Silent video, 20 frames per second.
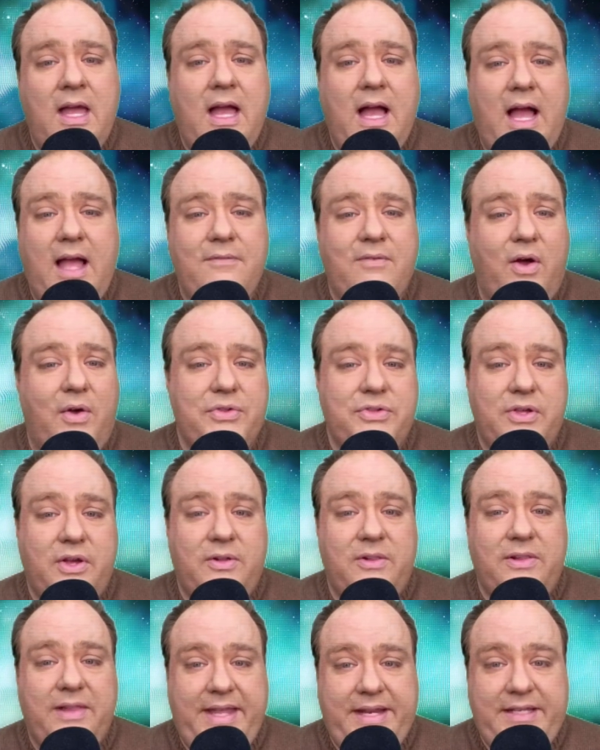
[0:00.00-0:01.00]
I've also
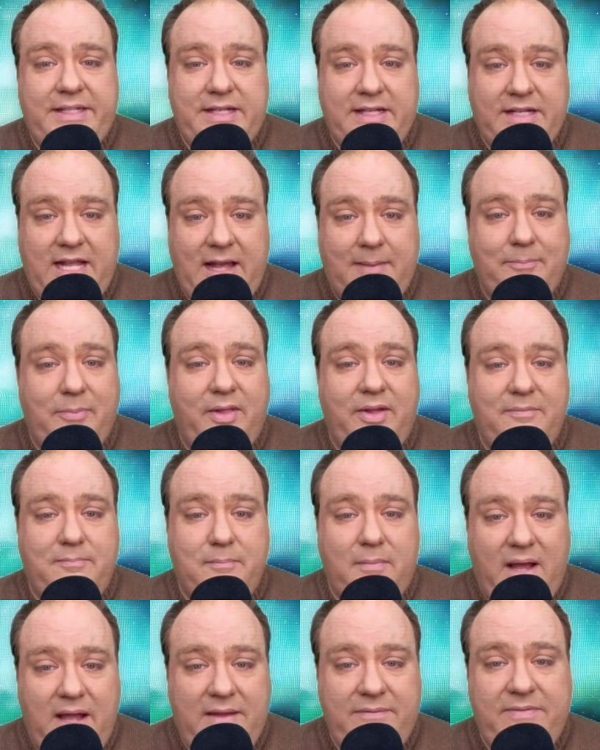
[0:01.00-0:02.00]
linked a couple of
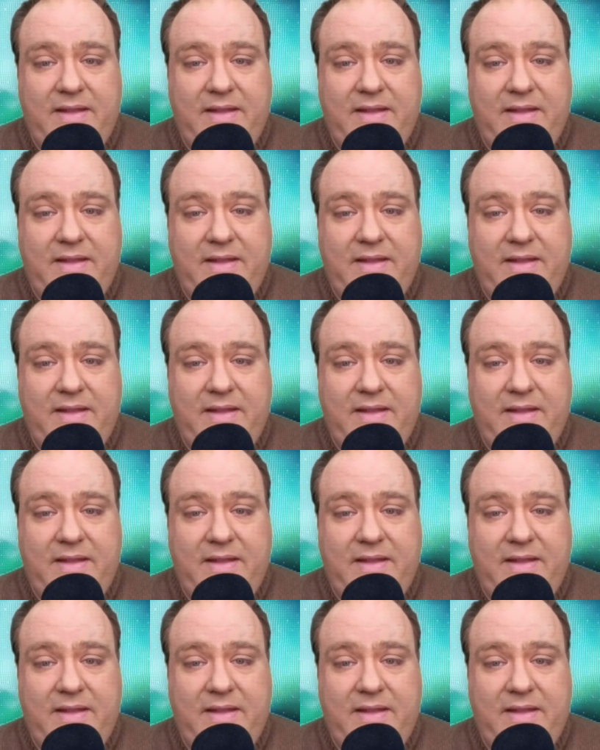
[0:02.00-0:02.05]
my